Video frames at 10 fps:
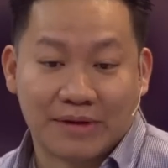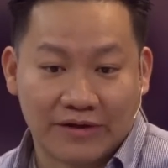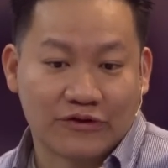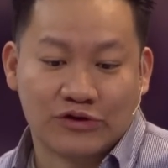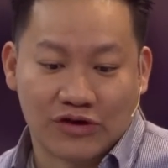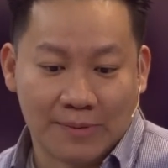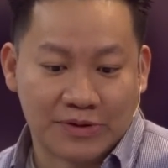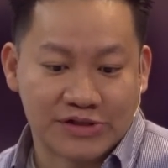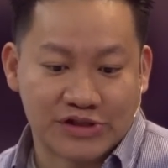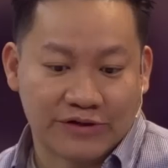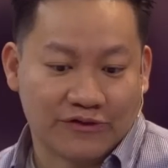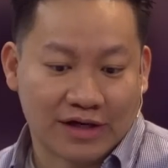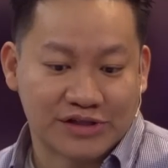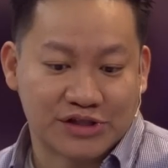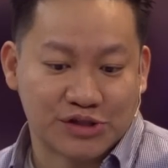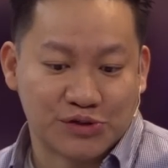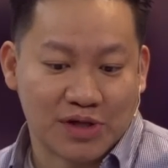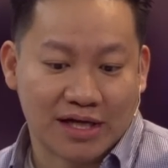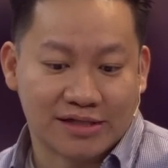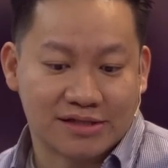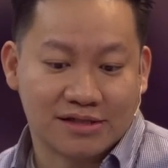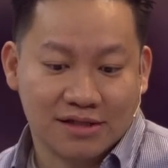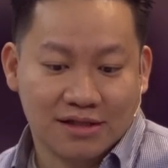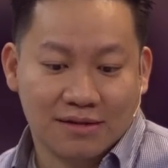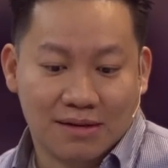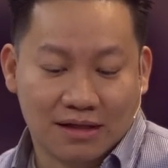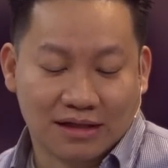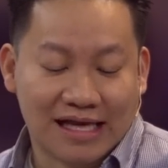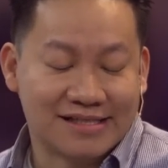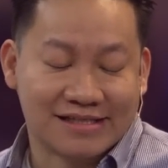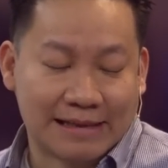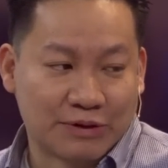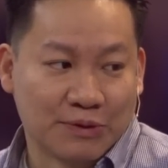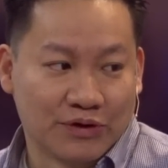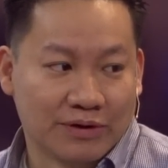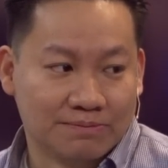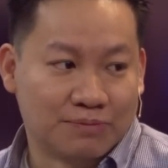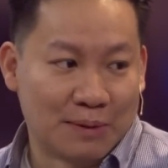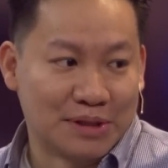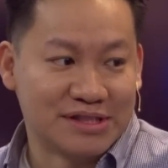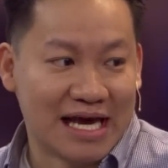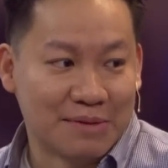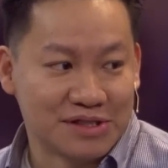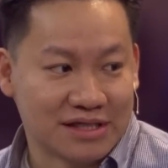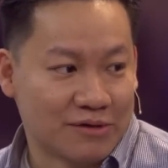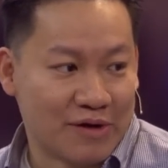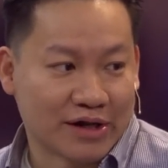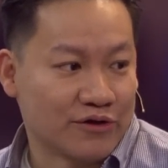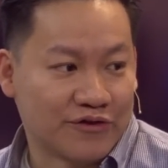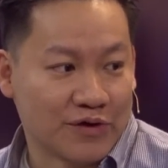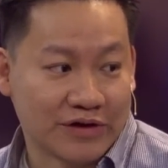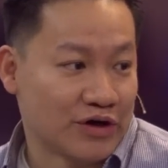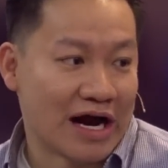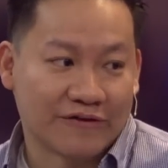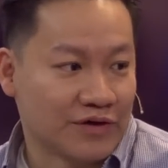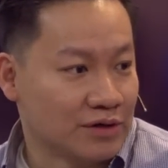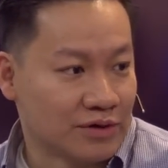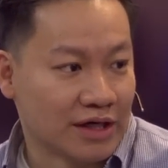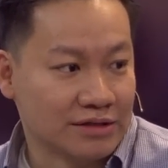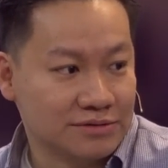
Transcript: that if you drop this G Flex two, that it's less susceptible to permanent damage than a regular phone than your iPhone, right?